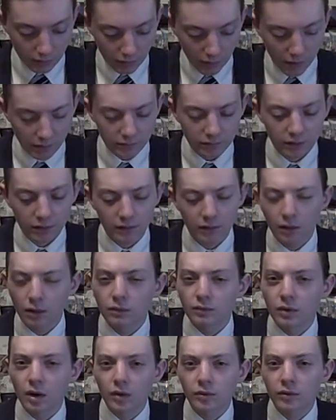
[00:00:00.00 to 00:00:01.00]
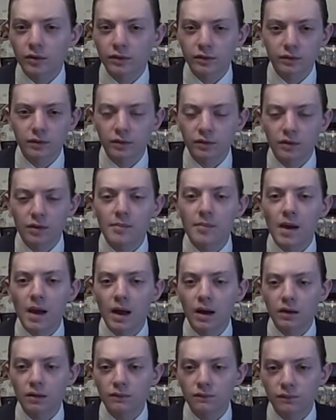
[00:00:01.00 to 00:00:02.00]
I would say, oh no, this is, this is a
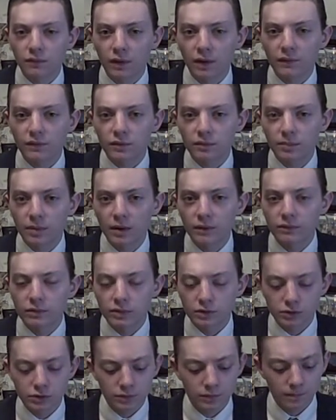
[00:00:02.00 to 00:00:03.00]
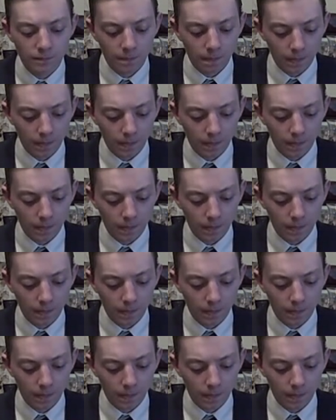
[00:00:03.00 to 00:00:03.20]
mango flavored beverage.